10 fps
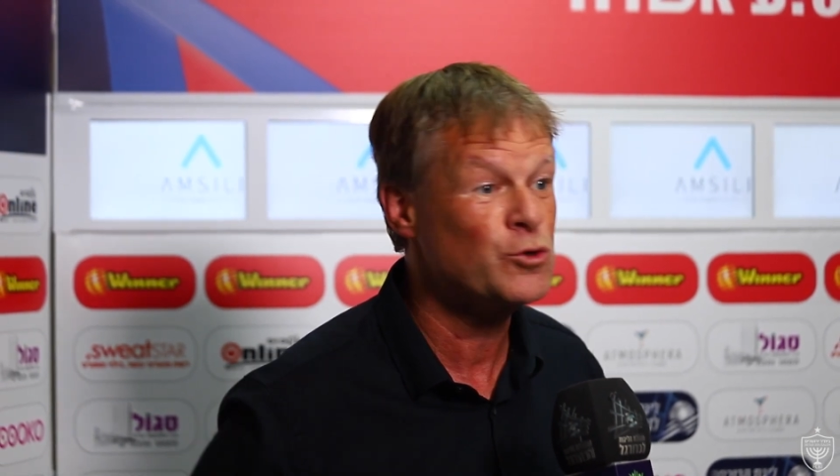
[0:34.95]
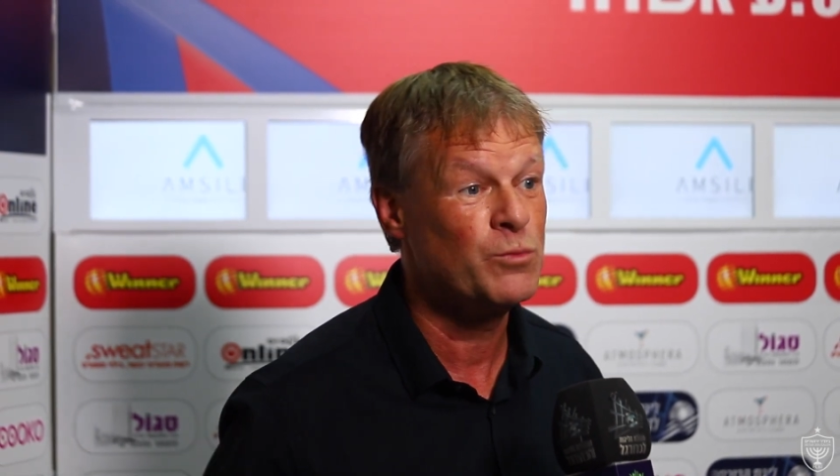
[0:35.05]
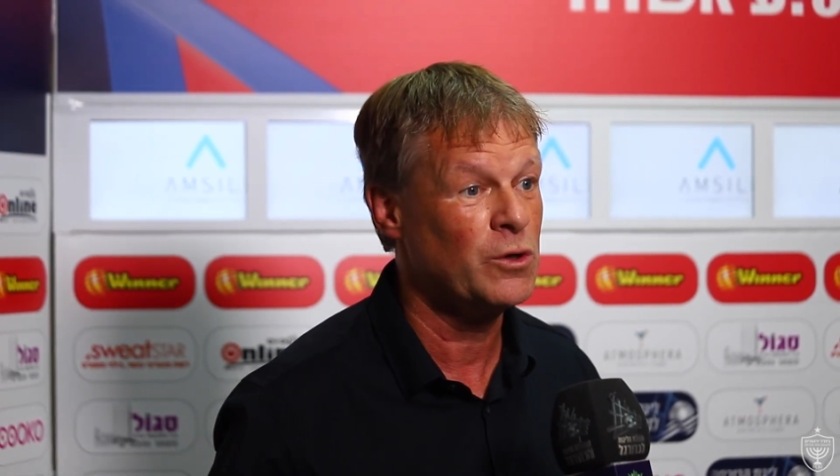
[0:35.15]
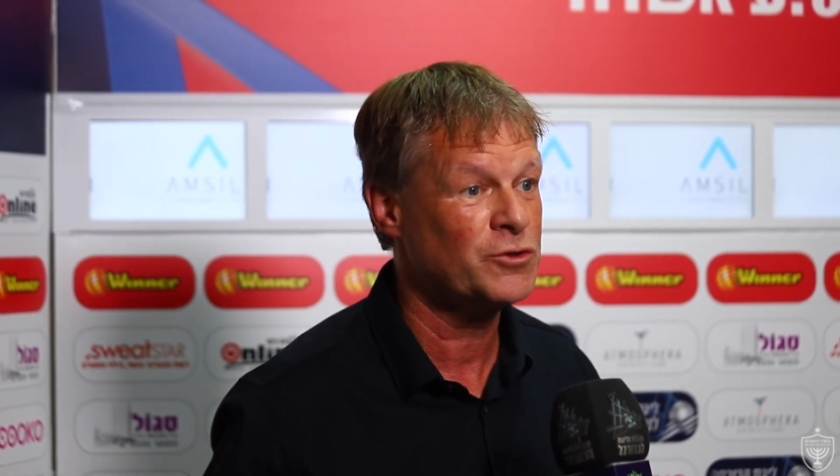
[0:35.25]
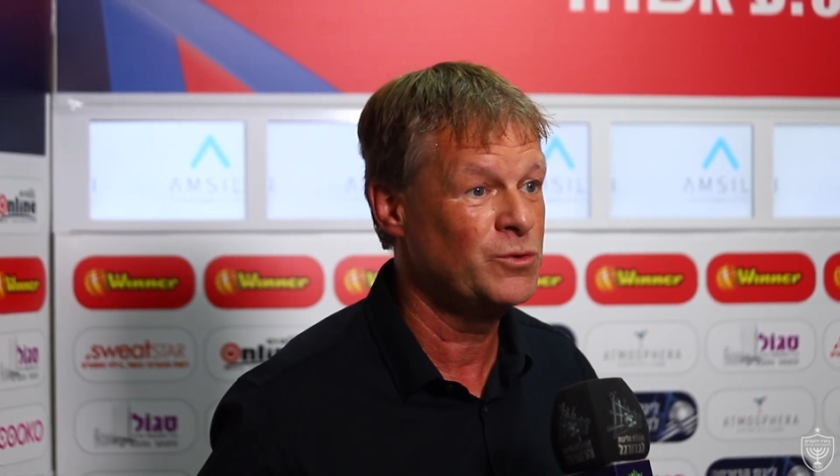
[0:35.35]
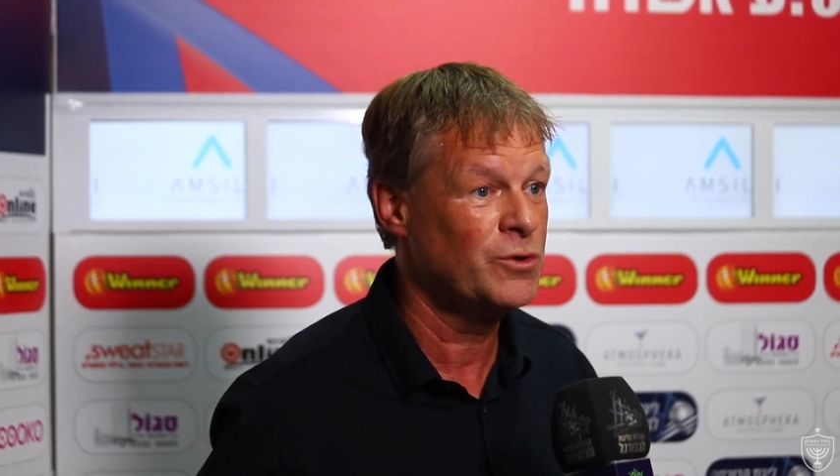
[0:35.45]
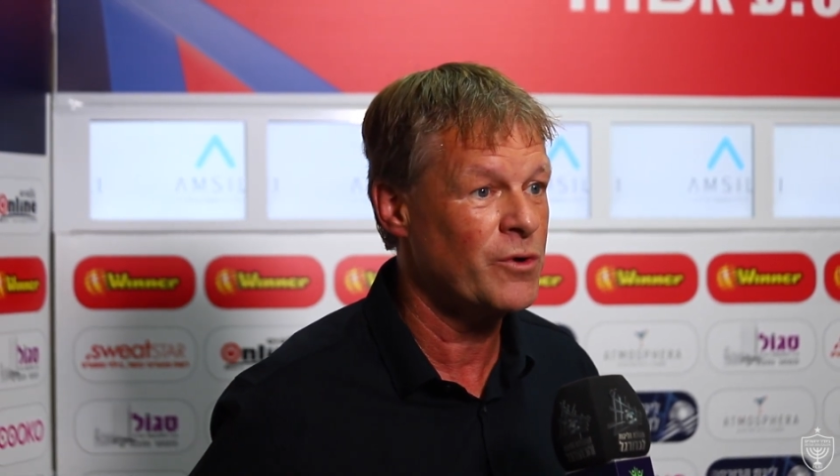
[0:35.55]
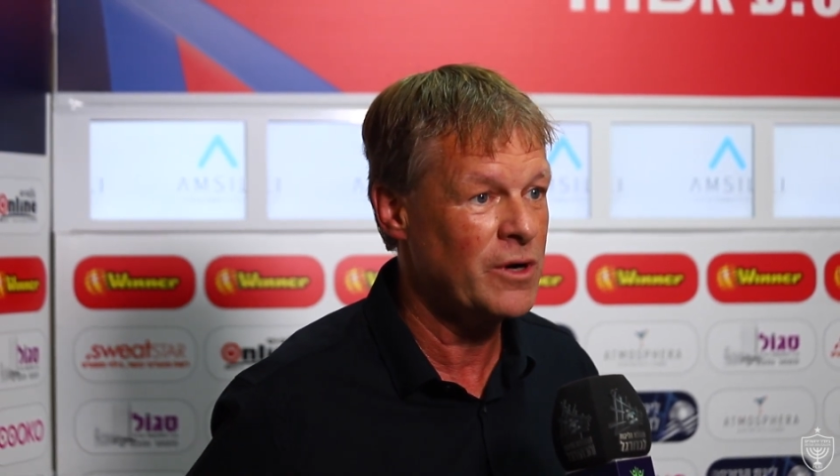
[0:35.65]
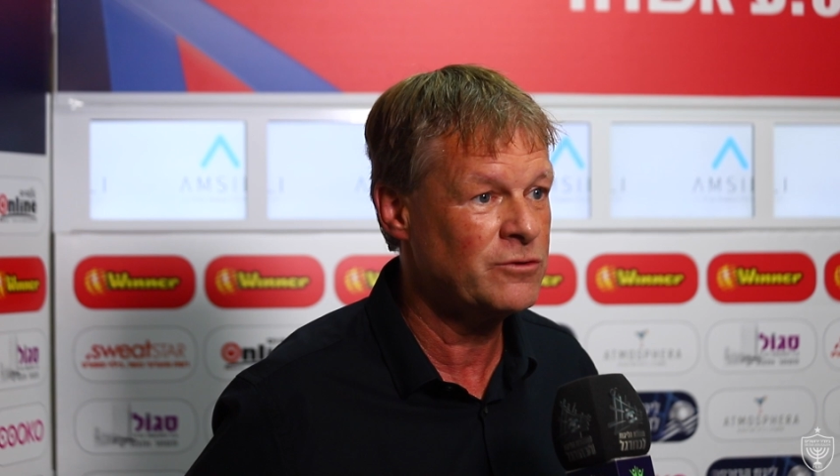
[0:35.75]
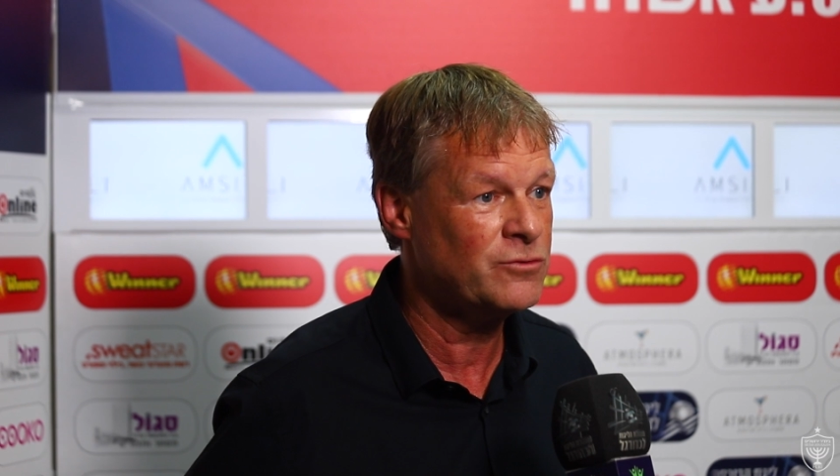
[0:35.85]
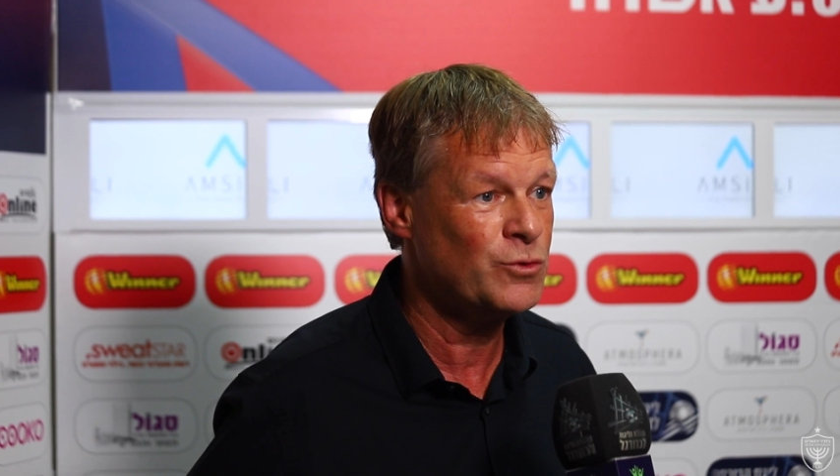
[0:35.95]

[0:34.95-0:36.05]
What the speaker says: most balls to